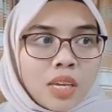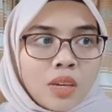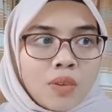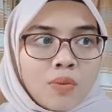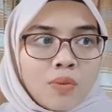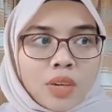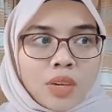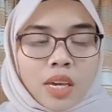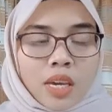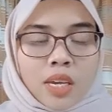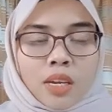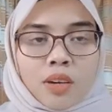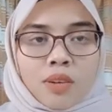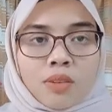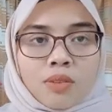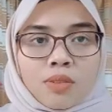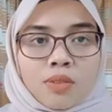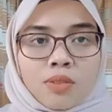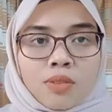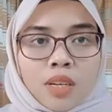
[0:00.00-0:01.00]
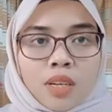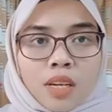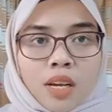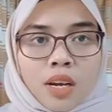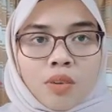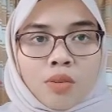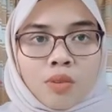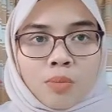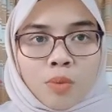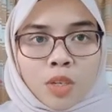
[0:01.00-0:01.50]
we can conclude that
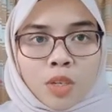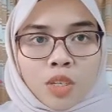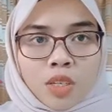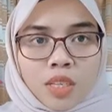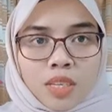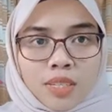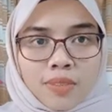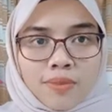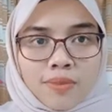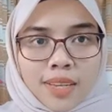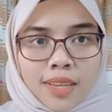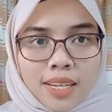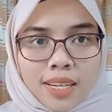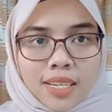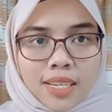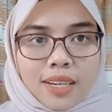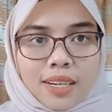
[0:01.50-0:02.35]
our model is valid.